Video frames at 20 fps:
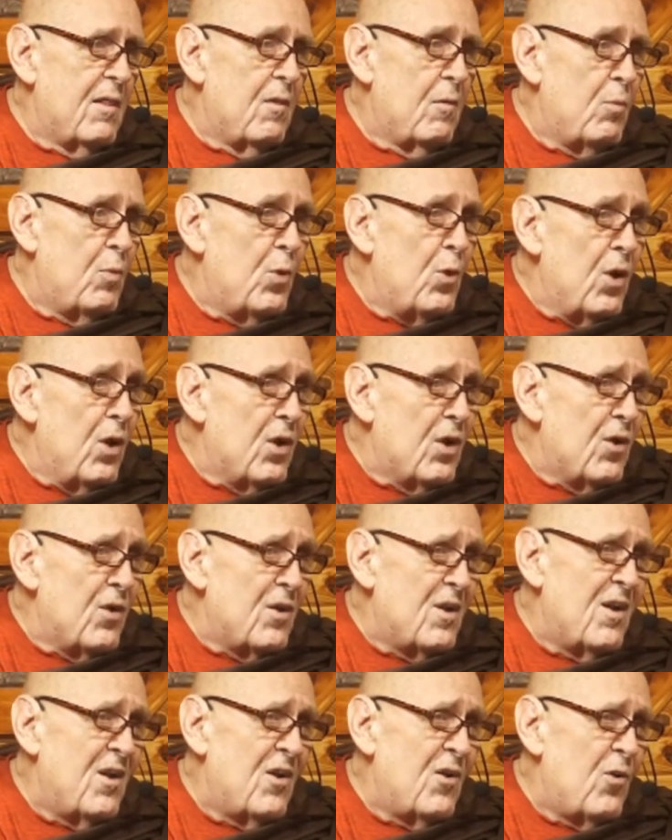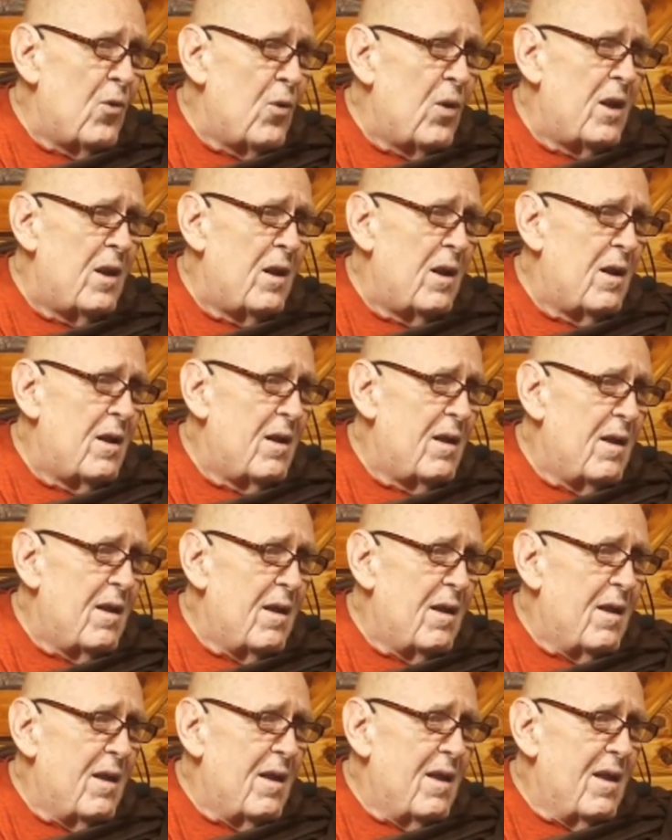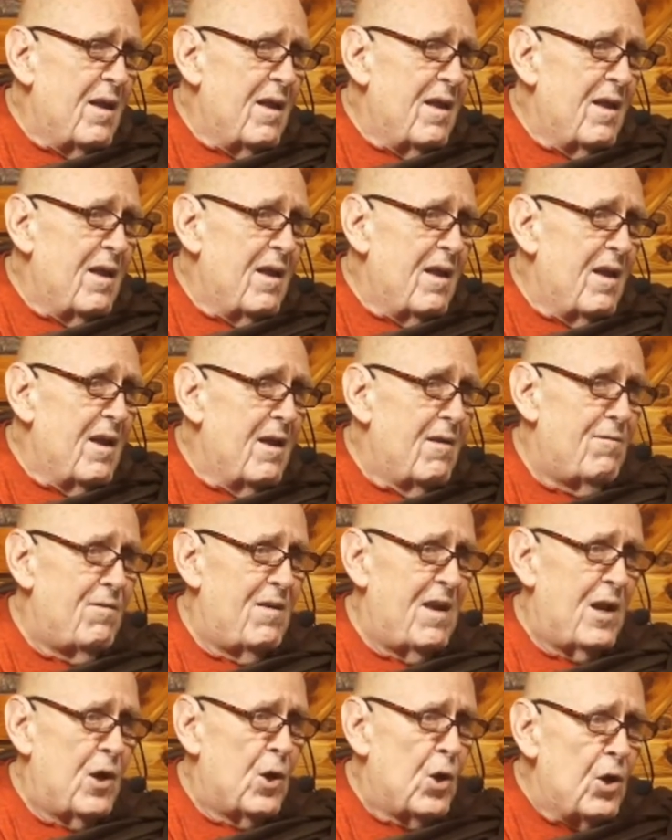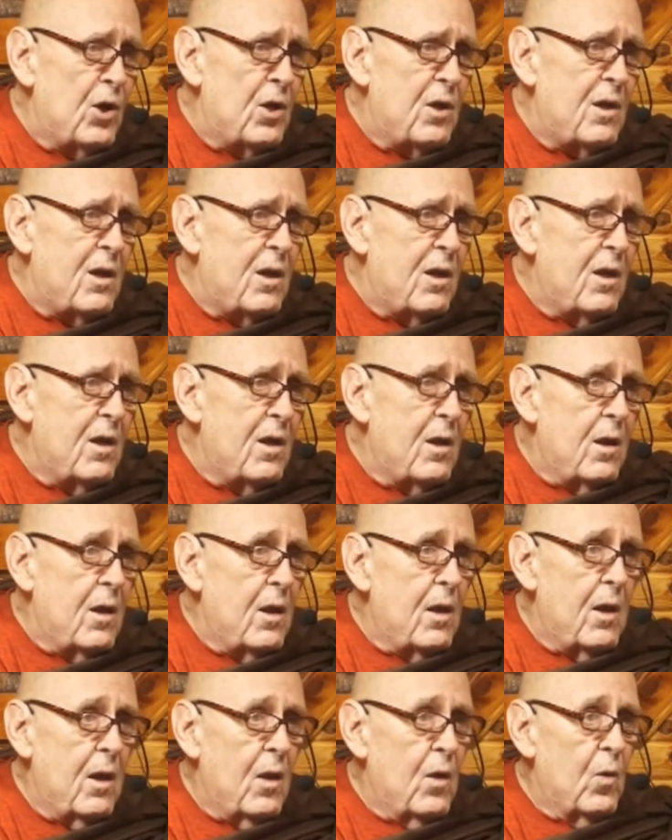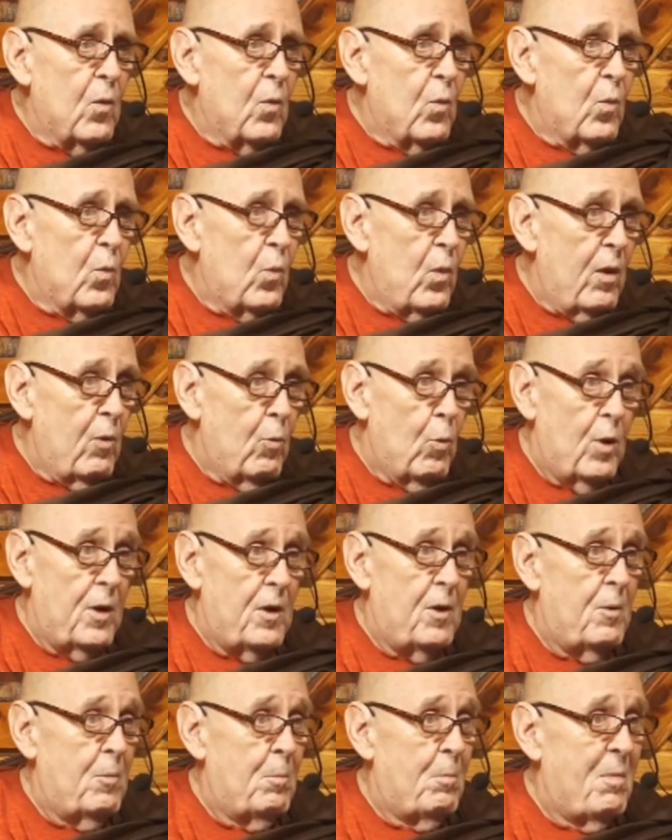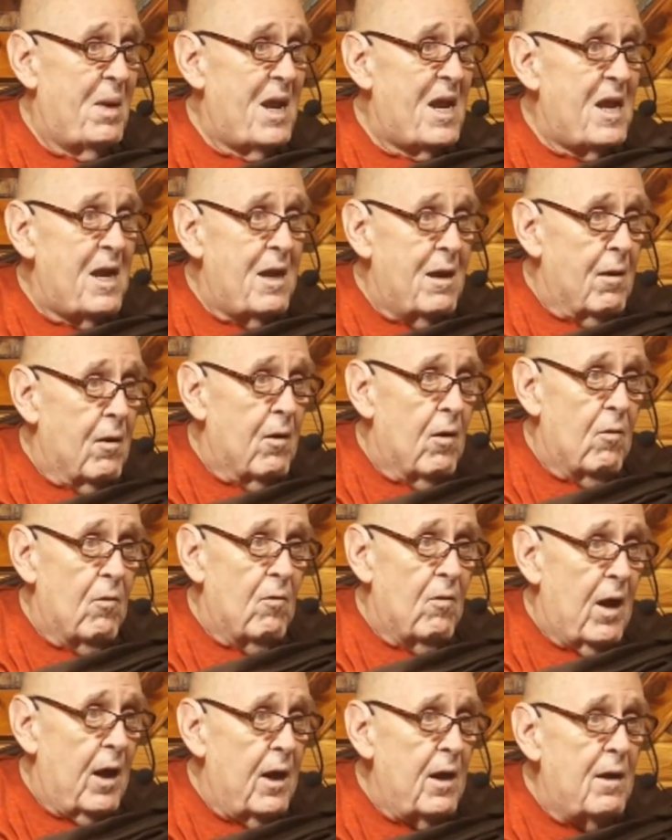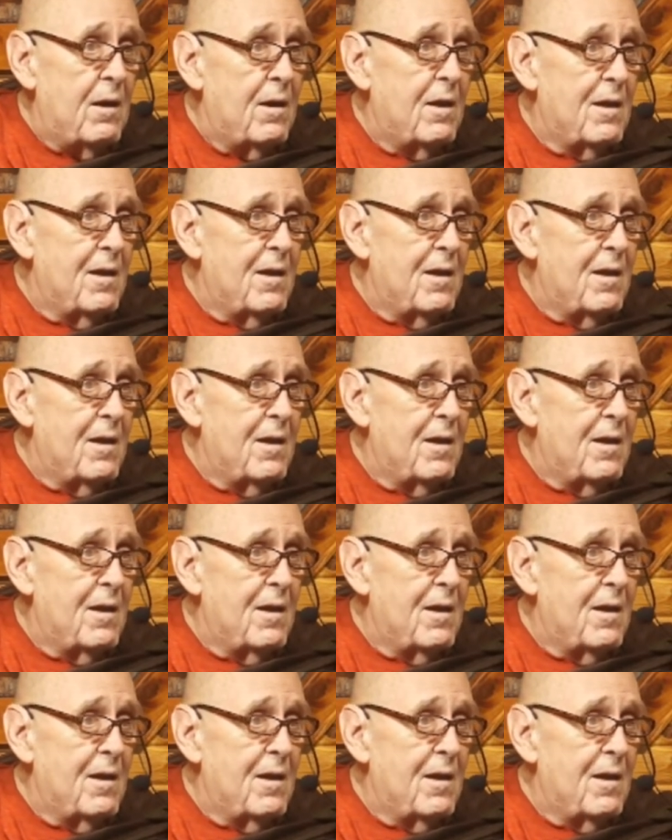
The Buddha couldn't do it. If he could, we wouldn't be here, right?